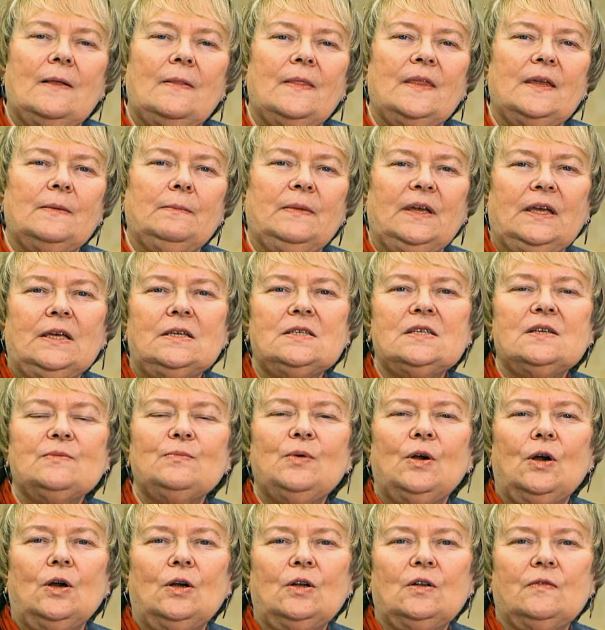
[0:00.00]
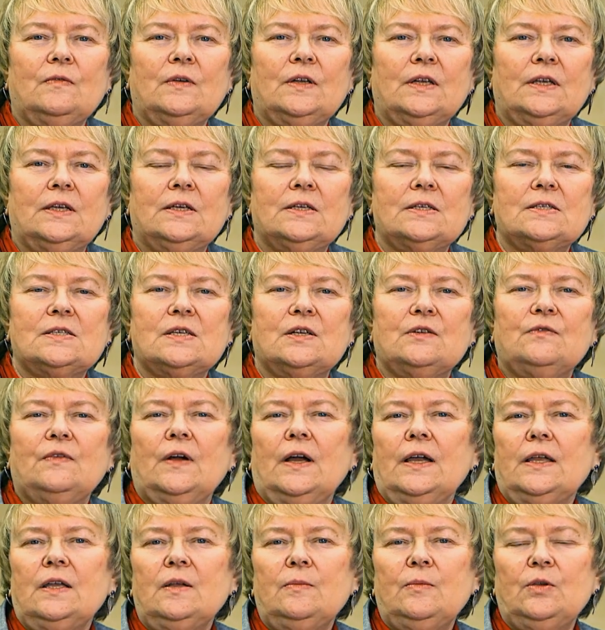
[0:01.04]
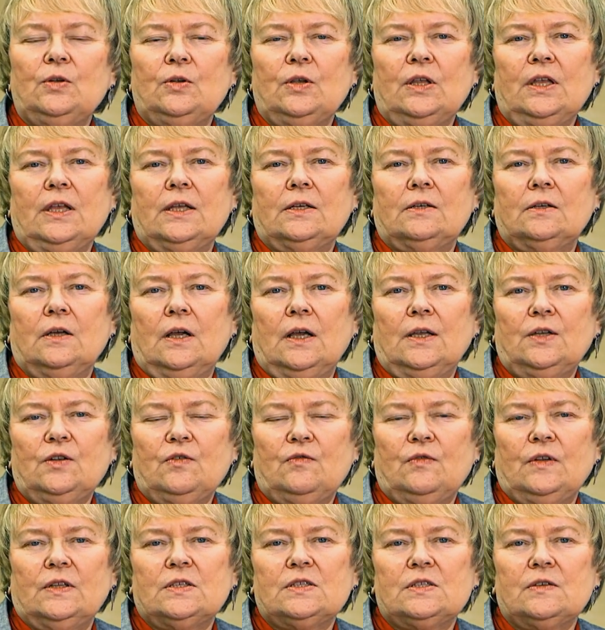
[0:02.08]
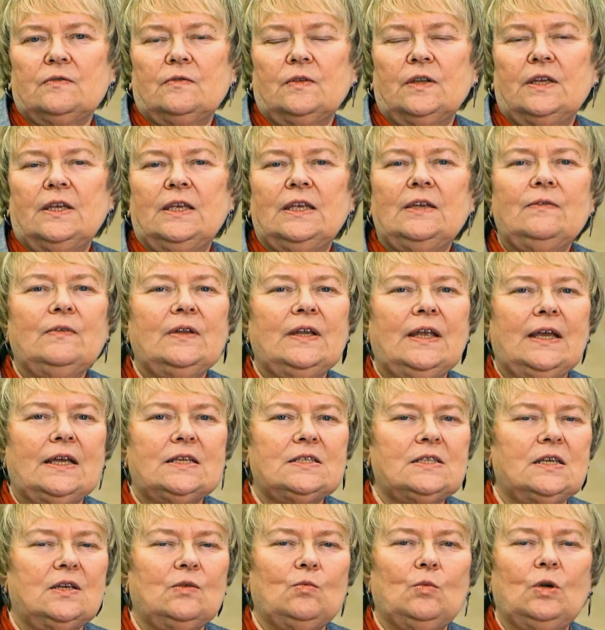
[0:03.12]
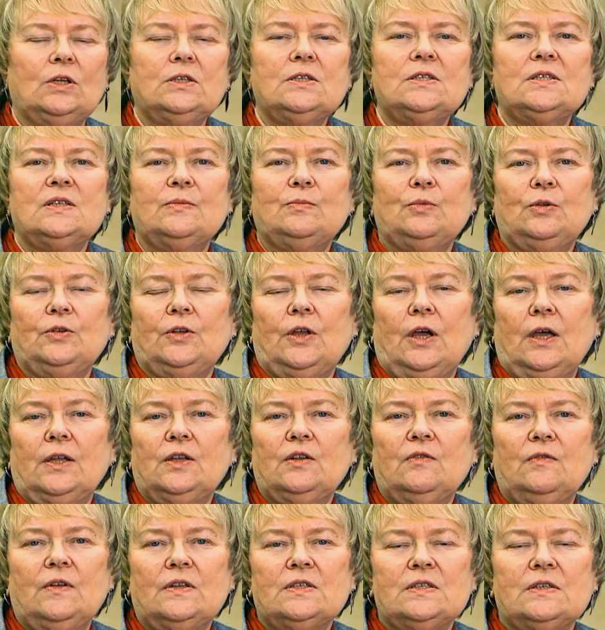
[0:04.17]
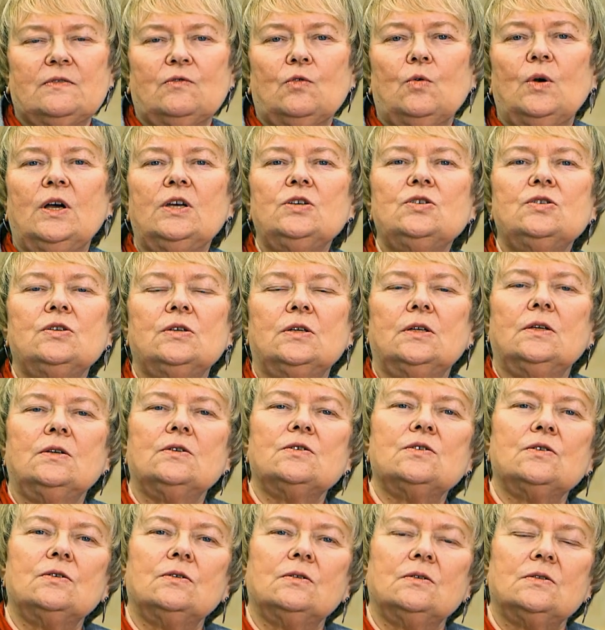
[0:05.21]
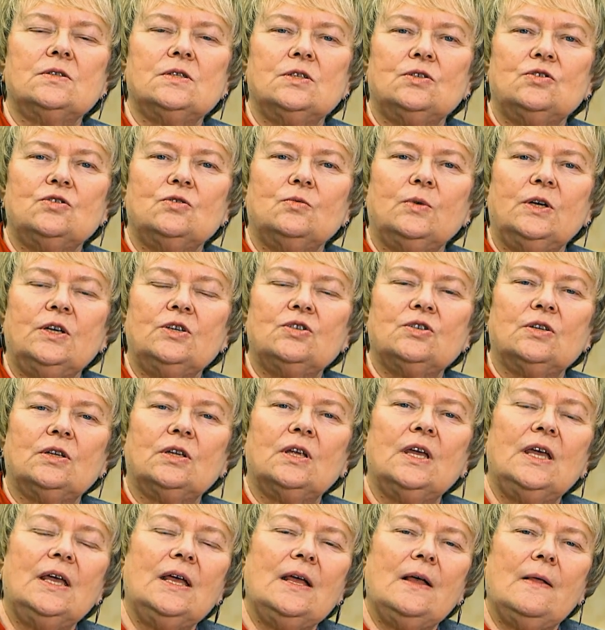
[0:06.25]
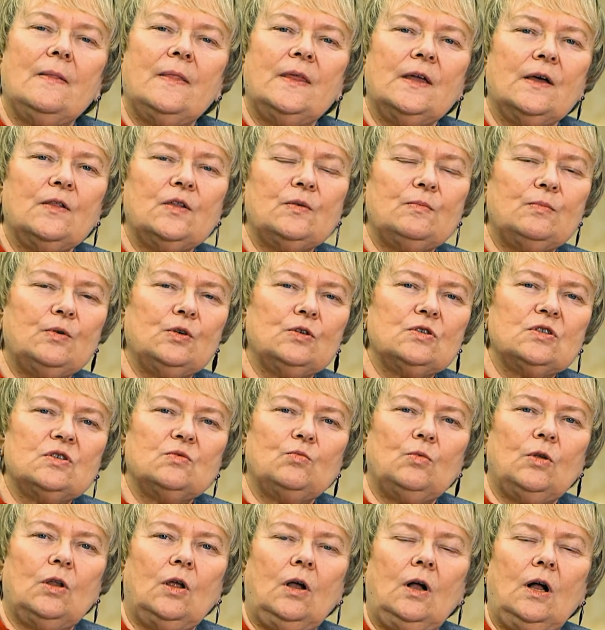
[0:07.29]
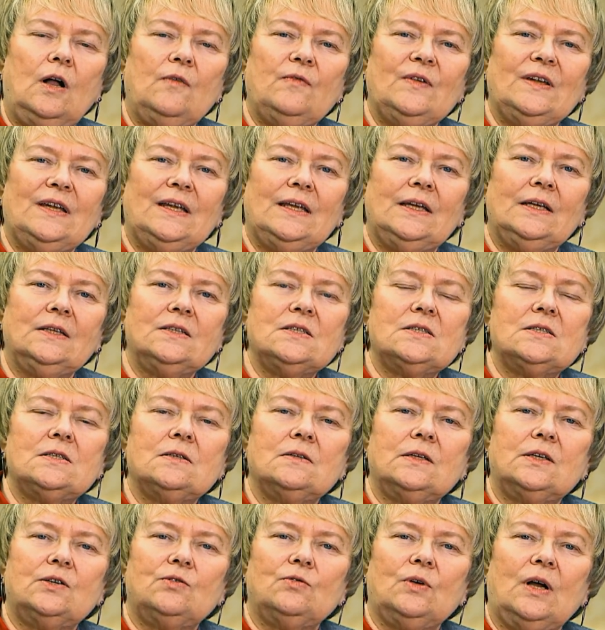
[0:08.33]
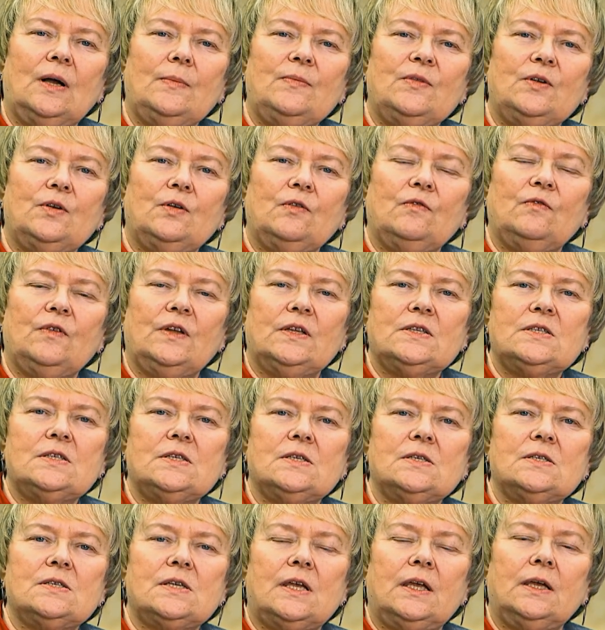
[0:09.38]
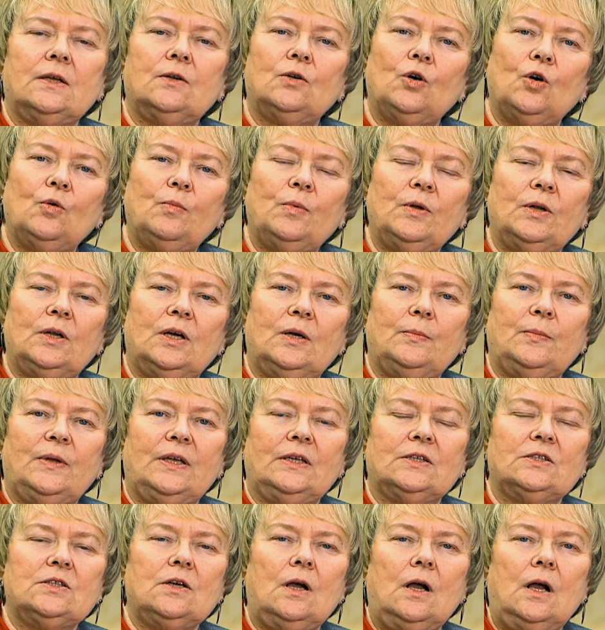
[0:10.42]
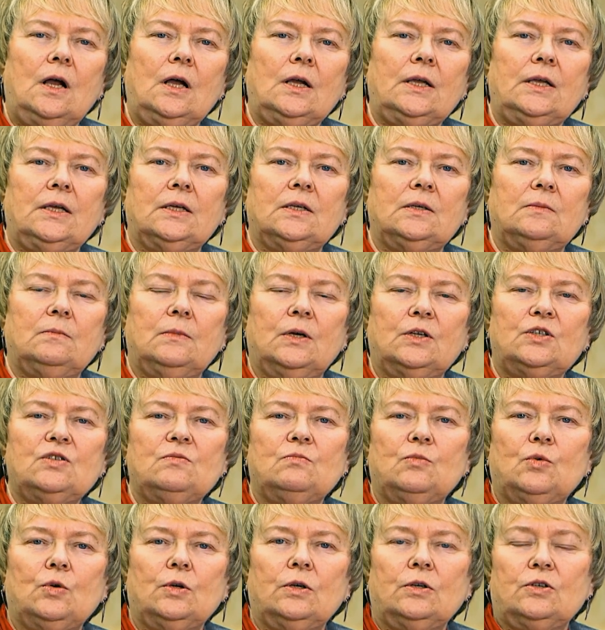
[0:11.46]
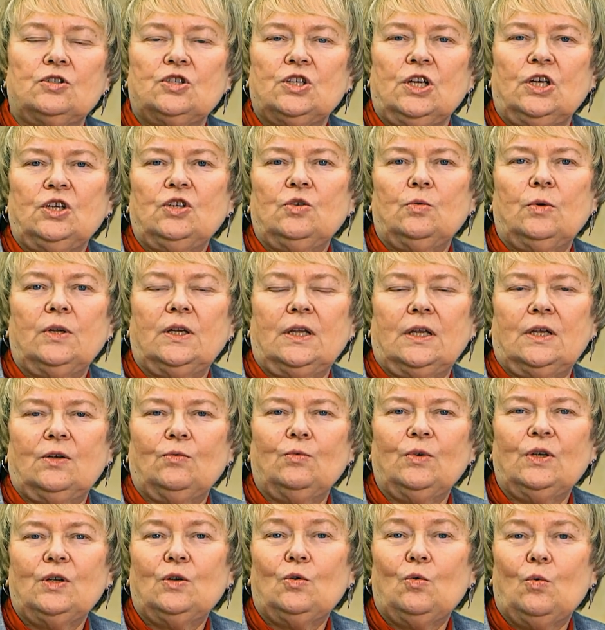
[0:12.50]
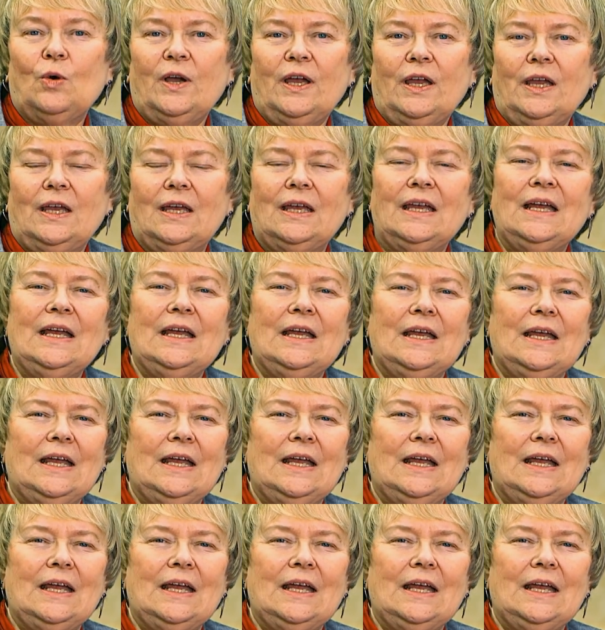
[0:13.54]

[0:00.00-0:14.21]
The amazing part of it is that if I communicate non-defensively, even asking one simple non-defensive question in a certain situation, the other person will often instantly drop their defenses and open up and talk in a much more genuine and real way.